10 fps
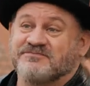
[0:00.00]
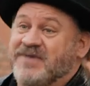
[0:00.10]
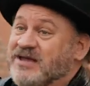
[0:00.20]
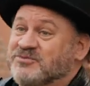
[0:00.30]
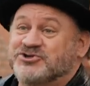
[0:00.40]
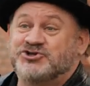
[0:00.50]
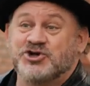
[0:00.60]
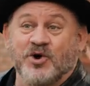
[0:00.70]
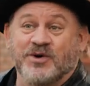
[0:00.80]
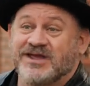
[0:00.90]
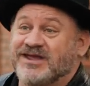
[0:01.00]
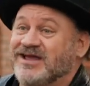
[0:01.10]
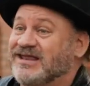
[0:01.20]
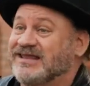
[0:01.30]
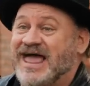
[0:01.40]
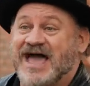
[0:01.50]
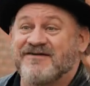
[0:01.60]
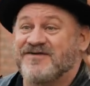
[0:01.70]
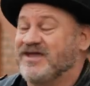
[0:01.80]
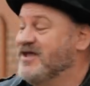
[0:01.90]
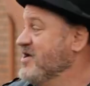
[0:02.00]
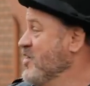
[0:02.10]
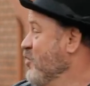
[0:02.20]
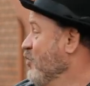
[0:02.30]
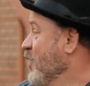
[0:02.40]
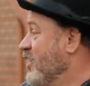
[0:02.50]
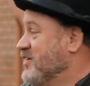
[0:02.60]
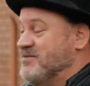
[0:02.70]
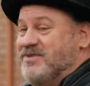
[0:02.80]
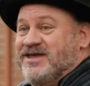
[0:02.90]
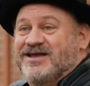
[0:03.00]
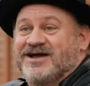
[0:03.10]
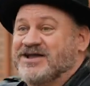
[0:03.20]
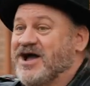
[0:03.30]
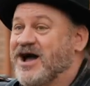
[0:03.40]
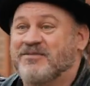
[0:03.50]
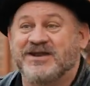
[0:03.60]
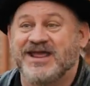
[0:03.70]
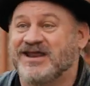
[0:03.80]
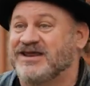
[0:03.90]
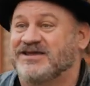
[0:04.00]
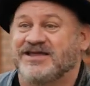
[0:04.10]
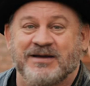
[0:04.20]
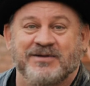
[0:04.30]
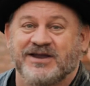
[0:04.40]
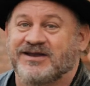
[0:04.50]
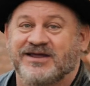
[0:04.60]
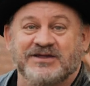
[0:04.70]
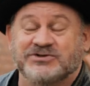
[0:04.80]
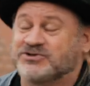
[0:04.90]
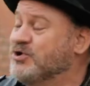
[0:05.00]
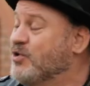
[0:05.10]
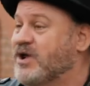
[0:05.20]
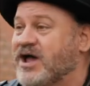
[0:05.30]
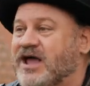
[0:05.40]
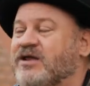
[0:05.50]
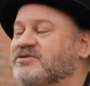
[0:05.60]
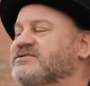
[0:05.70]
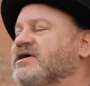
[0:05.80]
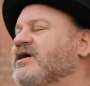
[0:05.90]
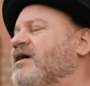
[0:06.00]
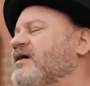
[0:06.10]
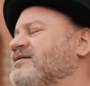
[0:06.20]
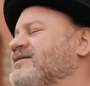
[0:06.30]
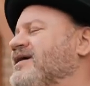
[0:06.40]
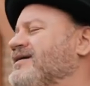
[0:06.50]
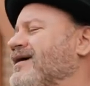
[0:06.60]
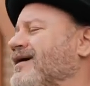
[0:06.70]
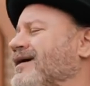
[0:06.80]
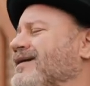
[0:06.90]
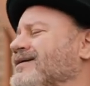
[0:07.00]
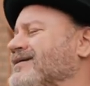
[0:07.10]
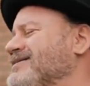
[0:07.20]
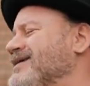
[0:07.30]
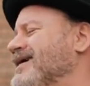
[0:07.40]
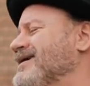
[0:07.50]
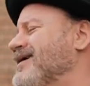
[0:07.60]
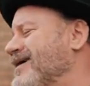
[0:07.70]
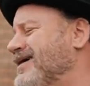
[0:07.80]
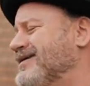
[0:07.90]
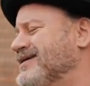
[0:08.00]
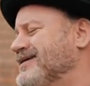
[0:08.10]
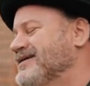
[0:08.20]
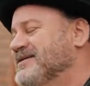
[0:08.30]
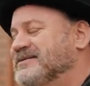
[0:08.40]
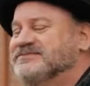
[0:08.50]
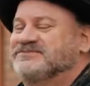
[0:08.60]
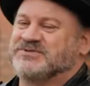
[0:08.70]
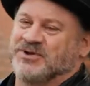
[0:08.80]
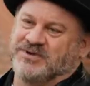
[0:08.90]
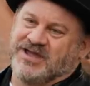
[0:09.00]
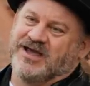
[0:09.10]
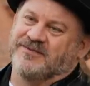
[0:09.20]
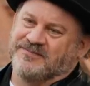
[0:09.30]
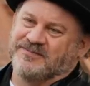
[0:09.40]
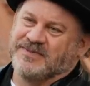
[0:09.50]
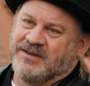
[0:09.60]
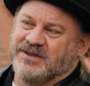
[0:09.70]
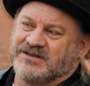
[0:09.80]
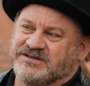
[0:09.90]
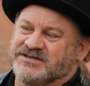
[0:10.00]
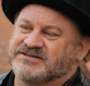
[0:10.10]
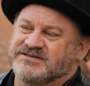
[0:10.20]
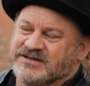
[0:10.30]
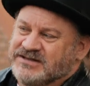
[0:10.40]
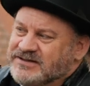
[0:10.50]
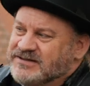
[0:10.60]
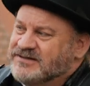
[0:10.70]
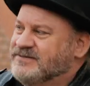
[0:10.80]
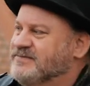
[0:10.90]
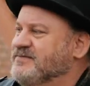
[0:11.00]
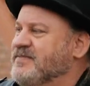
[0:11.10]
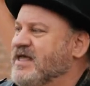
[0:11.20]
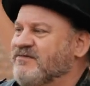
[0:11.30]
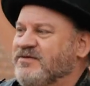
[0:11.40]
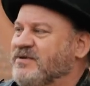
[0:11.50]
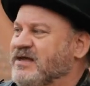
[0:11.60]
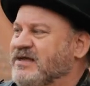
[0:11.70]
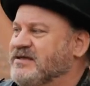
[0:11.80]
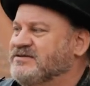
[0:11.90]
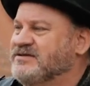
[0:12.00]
Man was joking, laughing, welcoming, accommodating. I mean, he's so nice. And I was just like, oh, thank God. Thank God. So, yeah. I mean, just everybody.